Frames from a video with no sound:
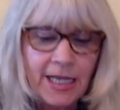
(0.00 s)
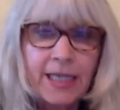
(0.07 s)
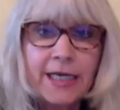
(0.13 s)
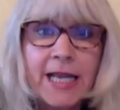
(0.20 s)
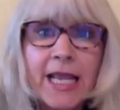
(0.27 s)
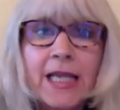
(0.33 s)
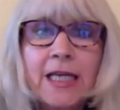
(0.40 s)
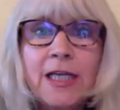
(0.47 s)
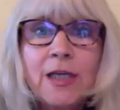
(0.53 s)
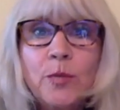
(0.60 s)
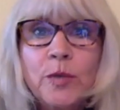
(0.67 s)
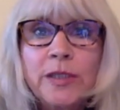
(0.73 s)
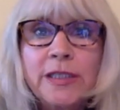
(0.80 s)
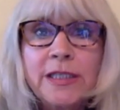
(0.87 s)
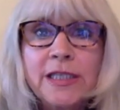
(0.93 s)
and
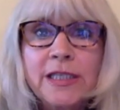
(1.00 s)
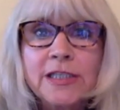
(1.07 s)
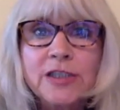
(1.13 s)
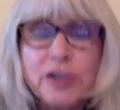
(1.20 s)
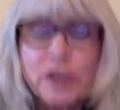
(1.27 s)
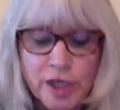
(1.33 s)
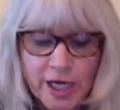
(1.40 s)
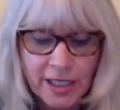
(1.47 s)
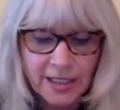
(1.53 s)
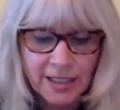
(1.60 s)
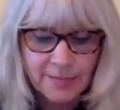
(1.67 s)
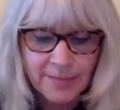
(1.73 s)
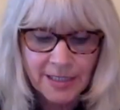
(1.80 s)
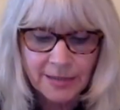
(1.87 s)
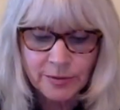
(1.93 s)
anyone can check
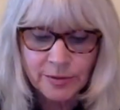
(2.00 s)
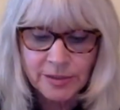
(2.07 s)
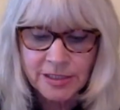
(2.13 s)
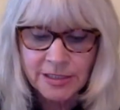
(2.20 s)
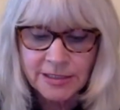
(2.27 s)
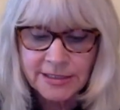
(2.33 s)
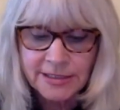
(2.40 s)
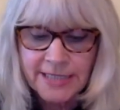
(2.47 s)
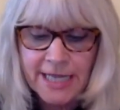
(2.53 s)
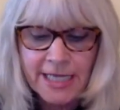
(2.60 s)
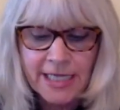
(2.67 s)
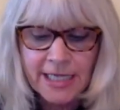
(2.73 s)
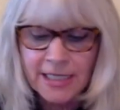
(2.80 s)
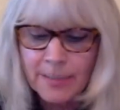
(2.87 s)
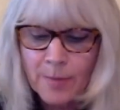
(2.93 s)
them out,
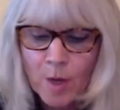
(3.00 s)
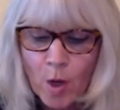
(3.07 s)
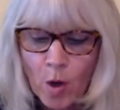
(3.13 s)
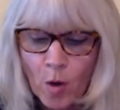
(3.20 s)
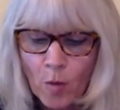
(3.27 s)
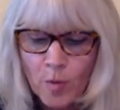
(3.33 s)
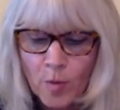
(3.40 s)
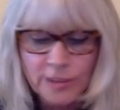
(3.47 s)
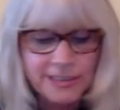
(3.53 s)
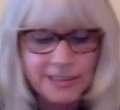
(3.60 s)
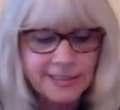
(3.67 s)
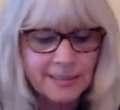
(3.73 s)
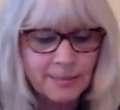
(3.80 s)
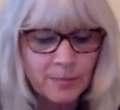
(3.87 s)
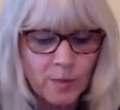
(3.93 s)
taking them home or to
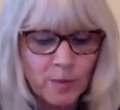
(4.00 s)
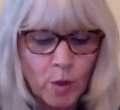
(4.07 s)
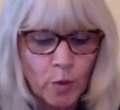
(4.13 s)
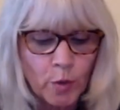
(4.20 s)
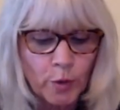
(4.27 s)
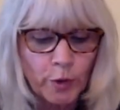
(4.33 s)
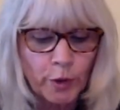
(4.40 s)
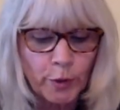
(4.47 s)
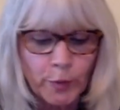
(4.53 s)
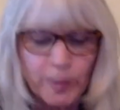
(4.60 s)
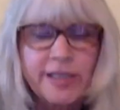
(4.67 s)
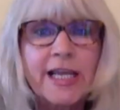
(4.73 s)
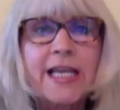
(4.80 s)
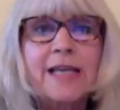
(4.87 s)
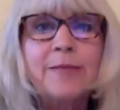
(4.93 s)
some corner
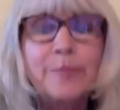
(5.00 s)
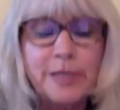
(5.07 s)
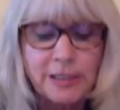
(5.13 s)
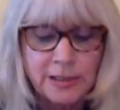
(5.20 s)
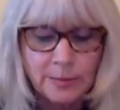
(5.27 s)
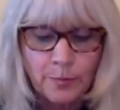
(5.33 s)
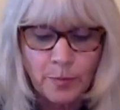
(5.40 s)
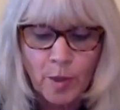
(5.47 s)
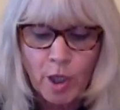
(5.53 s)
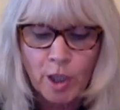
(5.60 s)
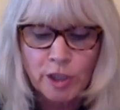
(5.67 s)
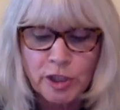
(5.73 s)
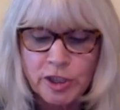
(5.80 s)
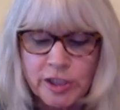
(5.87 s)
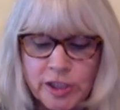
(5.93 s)
where they can be
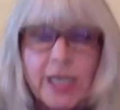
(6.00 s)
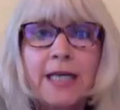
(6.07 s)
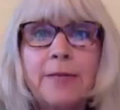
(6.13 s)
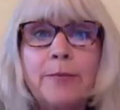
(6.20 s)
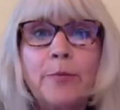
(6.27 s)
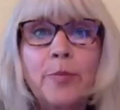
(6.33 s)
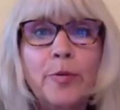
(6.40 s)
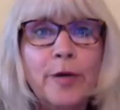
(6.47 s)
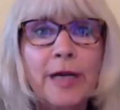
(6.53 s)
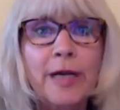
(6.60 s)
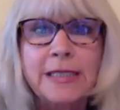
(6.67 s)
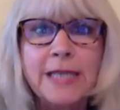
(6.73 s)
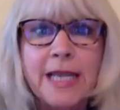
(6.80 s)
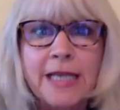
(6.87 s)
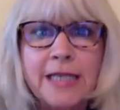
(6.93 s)
debauched and
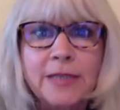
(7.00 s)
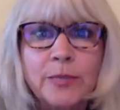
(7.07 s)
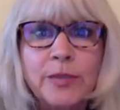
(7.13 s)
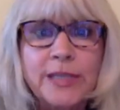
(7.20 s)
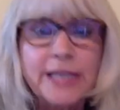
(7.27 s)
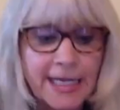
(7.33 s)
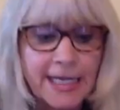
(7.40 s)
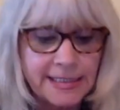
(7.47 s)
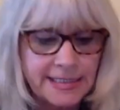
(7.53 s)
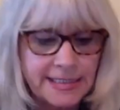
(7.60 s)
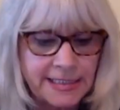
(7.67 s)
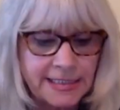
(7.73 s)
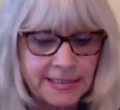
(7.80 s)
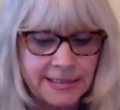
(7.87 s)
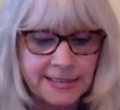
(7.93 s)
impregnated with
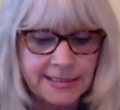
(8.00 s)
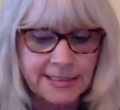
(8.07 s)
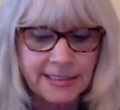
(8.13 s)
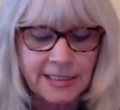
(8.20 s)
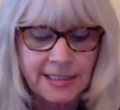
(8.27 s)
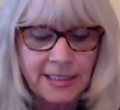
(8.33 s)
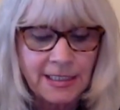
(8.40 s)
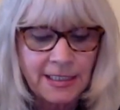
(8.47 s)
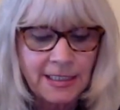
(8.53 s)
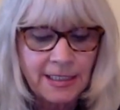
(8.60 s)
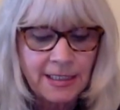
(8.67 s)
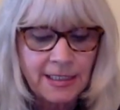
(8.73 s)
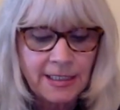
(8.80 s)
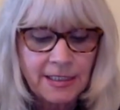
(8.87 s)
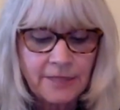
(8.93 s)
ideas.
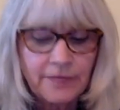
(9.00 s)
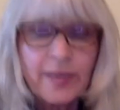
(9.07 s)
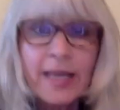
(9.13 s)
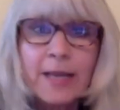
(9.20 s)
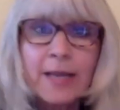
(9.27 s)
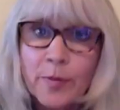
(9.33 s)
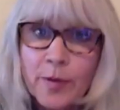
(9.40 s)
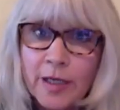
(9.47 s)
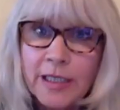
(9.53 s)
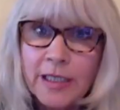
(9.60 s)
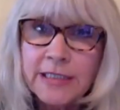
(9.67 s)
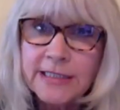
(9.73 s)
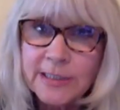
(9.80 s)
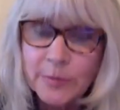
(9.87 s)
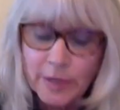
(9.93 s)
If
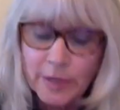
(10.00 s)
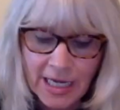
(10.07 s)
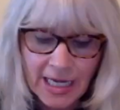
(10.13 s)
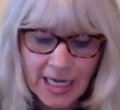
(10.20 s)
librarians were